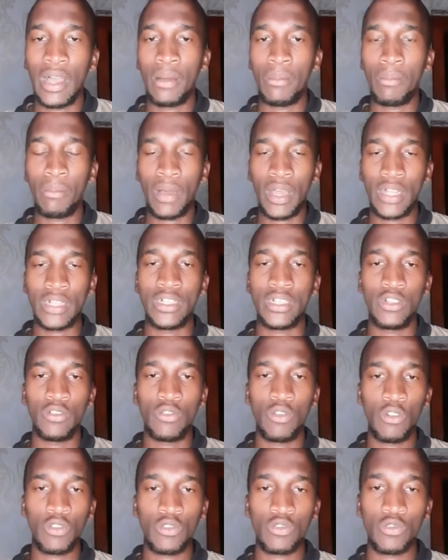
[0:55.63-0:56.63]
but it
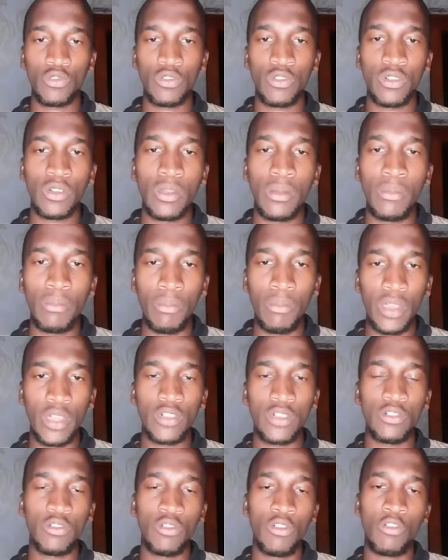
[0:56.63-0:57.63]
also
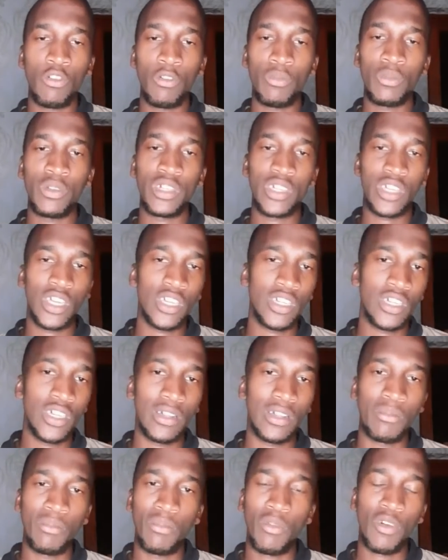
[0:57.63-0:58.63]
makes your communication
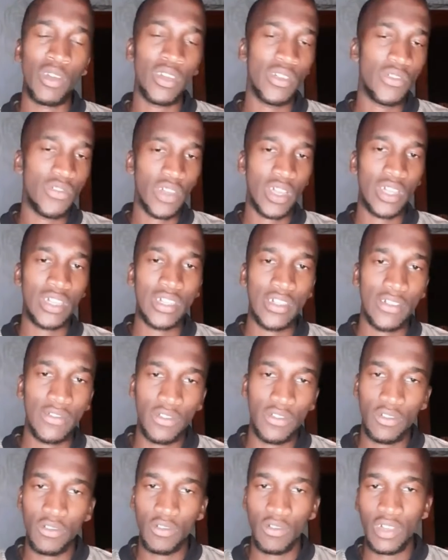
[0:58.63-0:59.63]
more effective.
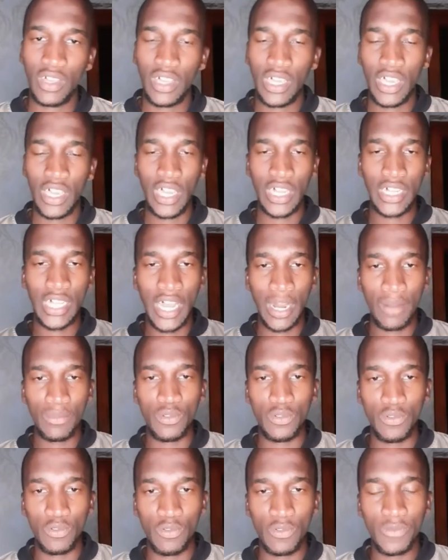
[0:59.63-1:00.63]
It helps
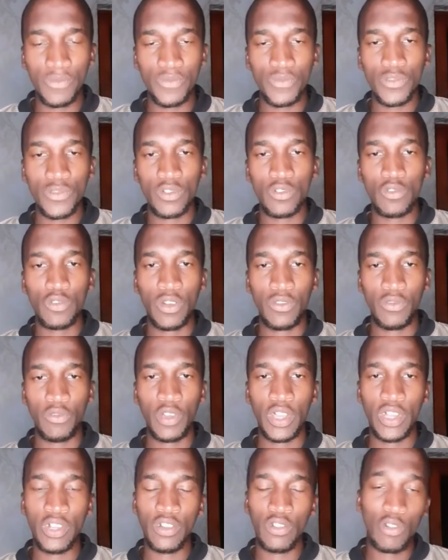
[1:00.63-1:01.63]
you to
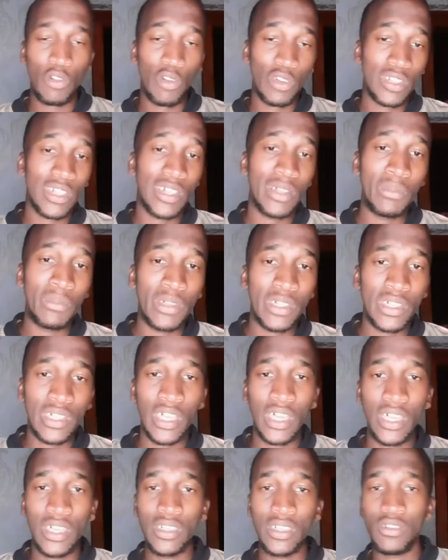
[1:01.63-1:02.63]
avoid costly
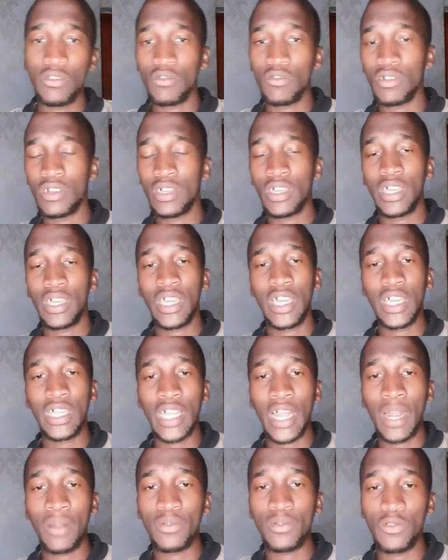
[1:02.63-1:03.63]
mistakes. It
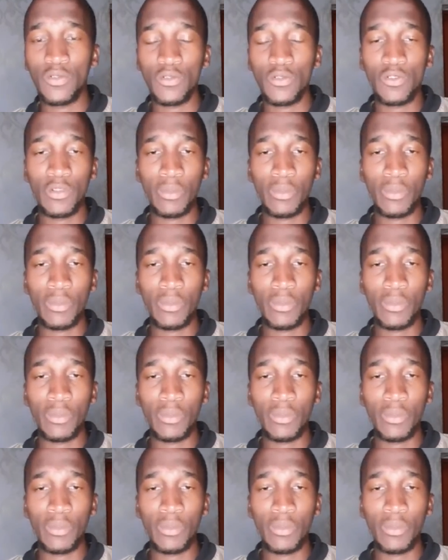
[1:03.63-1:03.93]
helps you to